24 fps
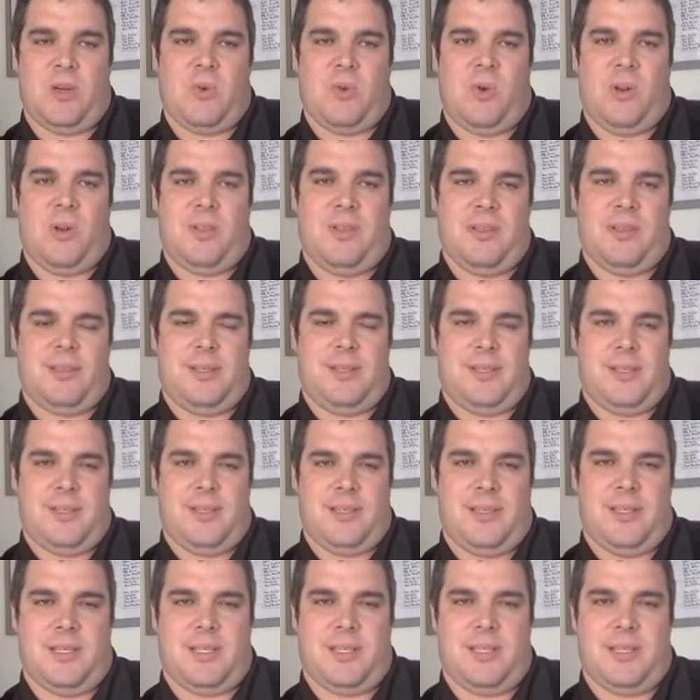according to the
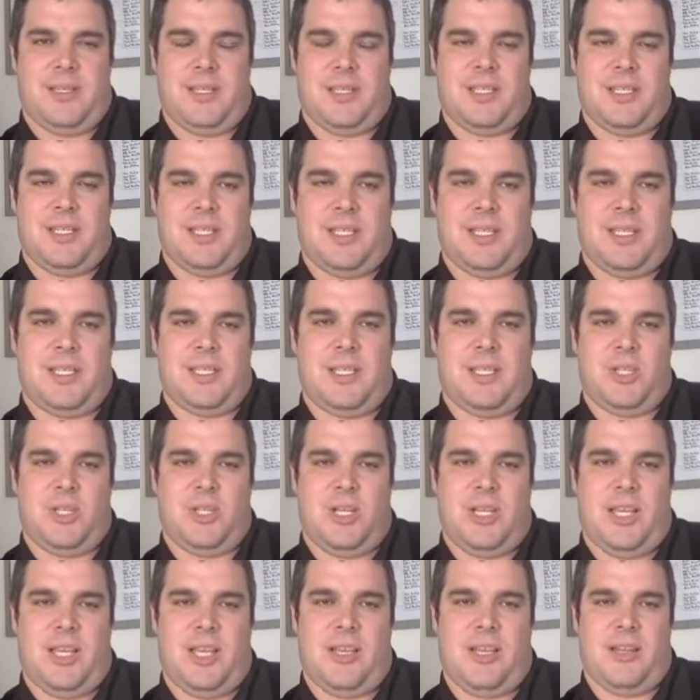statistics that
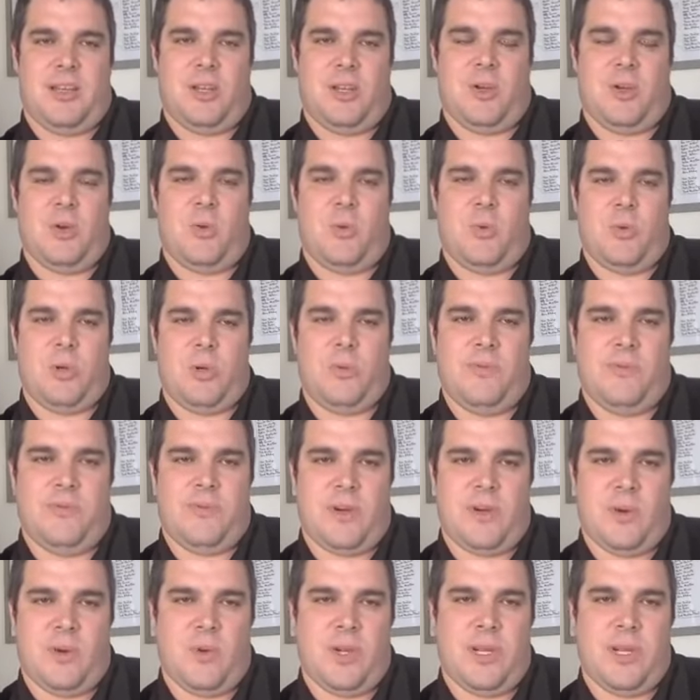she had, Nicole Ruth
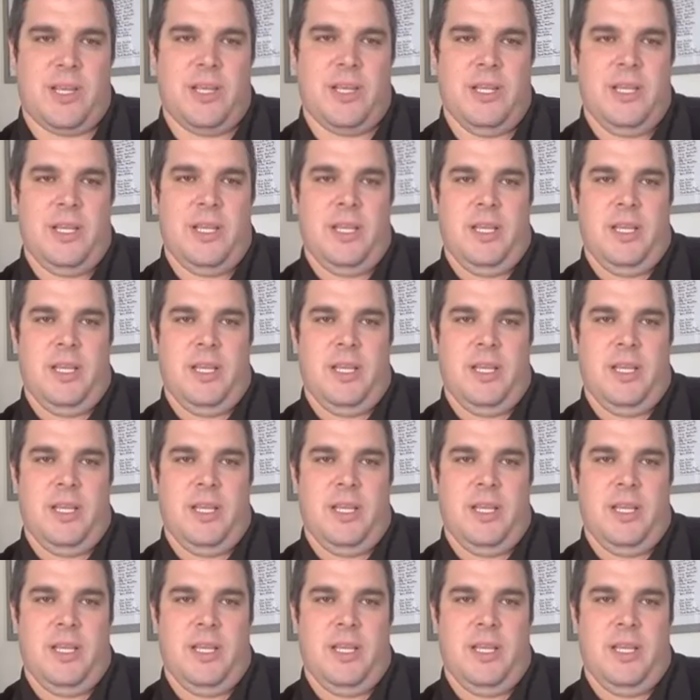Fairway,